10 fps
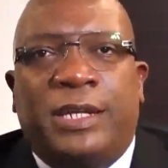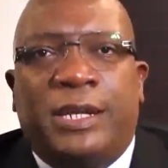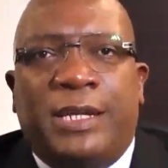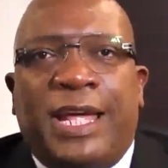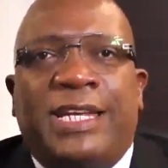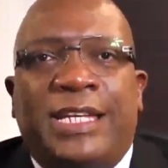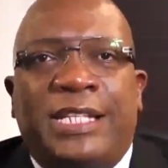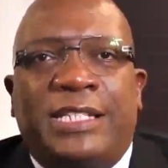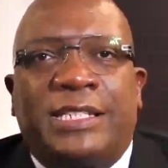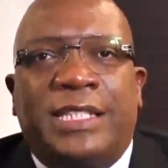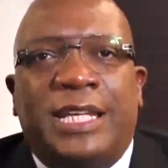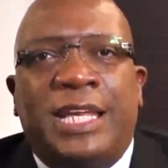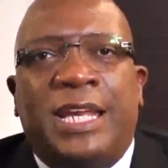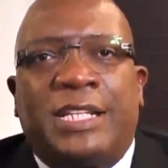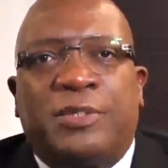that this
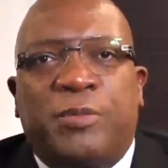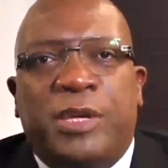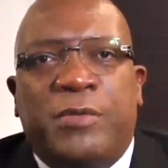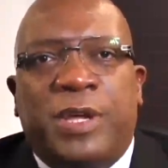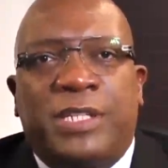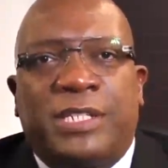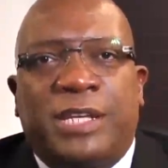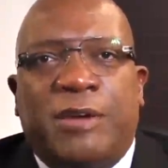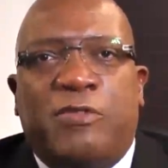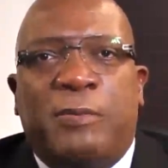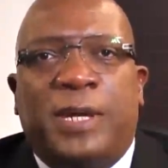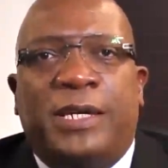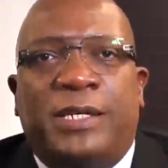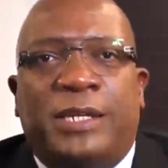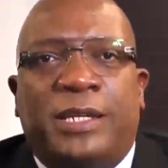inexperienced
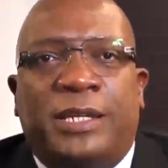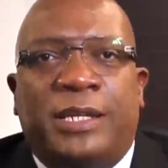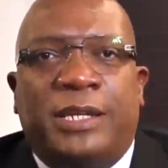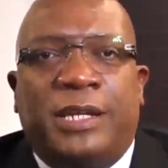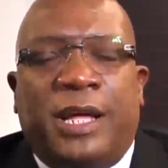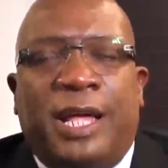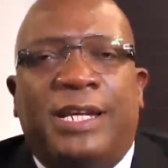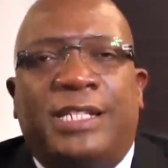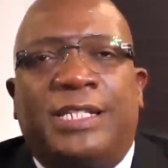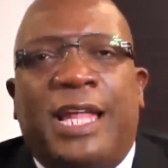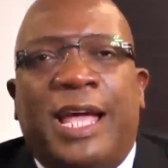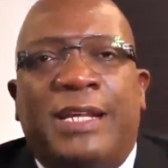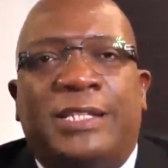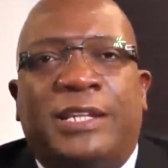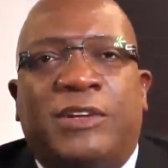government
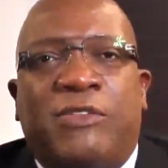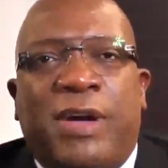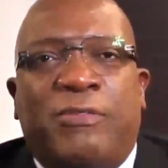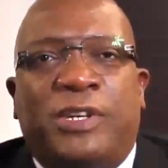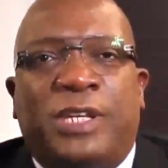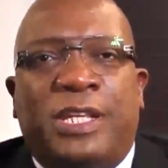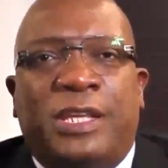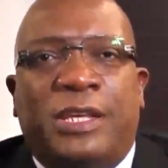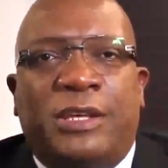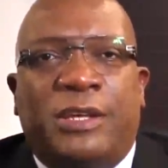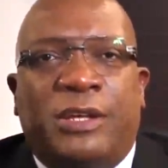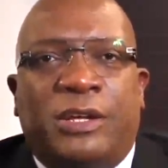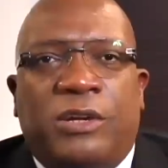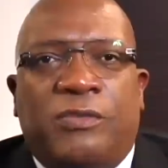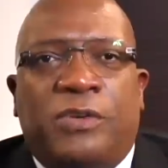understands the gravity
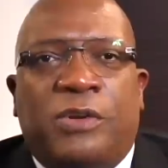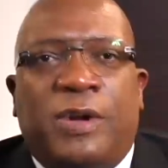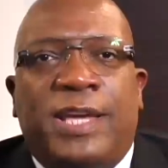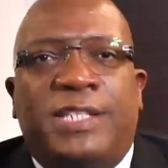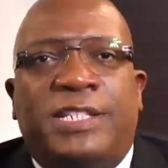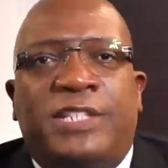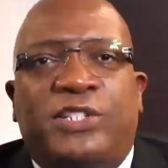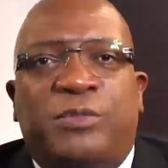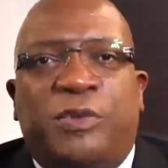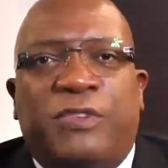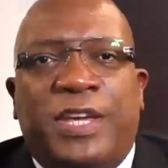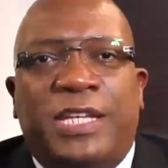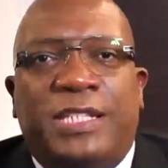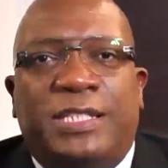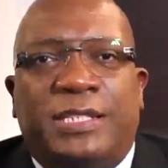of the crisis we
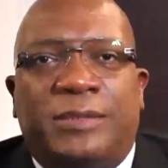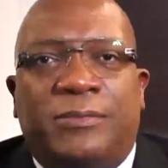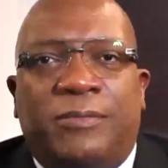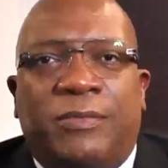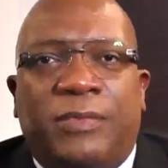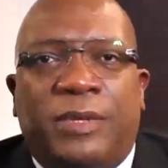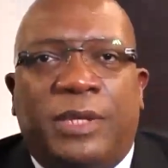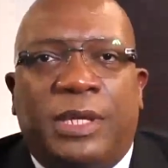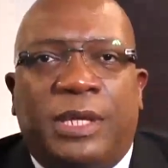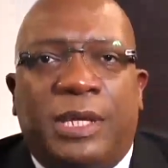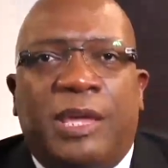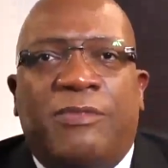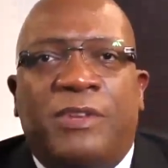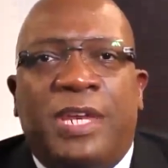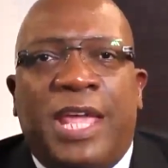face.
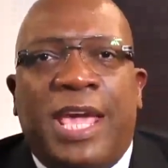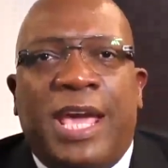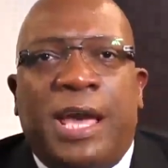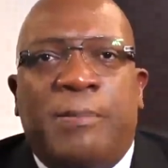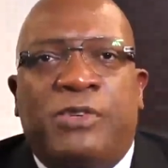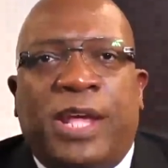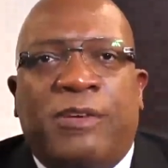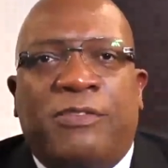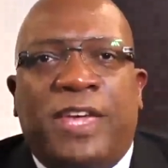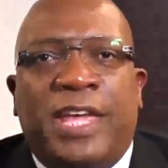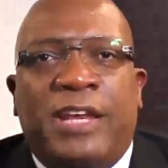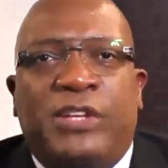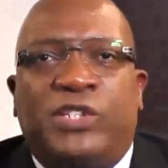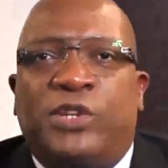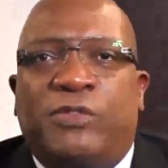Given their abject failure
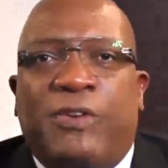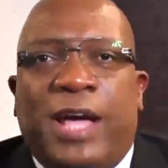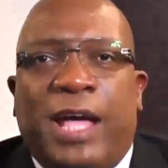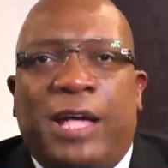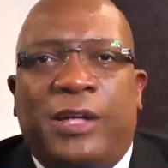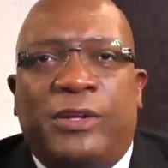so far,